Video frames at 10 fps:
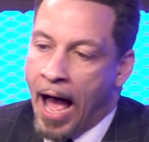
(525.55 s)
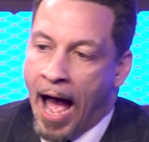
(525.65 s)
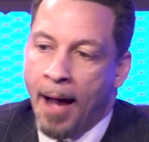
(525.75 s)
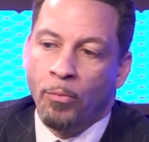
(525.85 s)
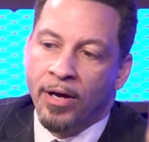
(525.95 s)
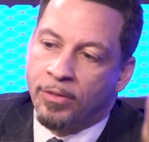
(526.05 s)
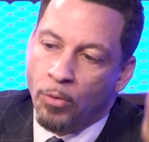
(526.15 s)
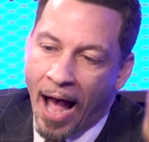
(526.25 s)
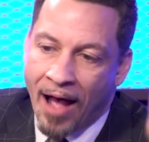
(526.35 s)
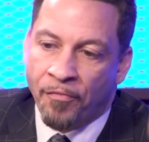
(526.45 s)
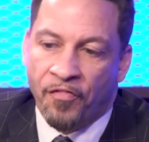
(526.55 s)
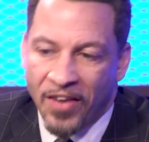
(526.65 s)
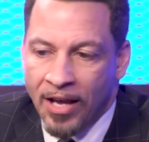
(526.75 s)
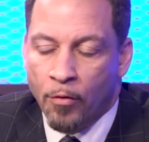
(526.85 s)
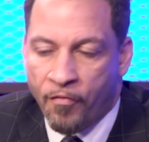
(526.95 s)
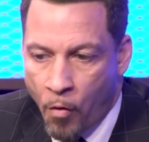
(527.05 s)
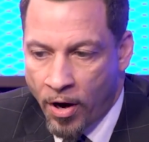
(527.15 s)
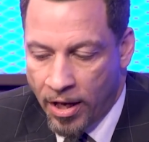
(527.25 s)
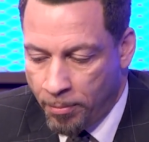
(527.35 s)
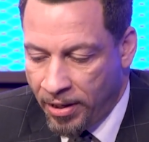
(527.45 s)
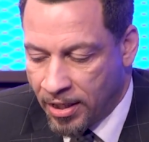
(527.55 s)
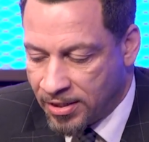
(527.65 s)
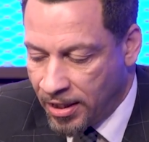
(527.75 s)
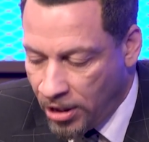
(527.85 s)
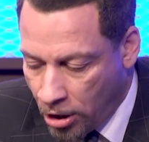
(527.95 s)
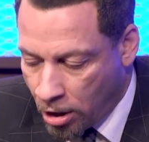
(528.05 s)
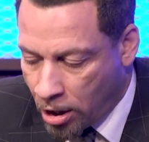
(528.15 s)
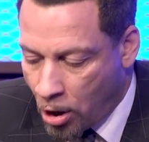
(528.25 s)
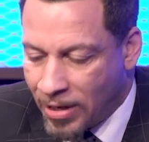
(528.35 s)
I'm with you. I feel for him because a year ago,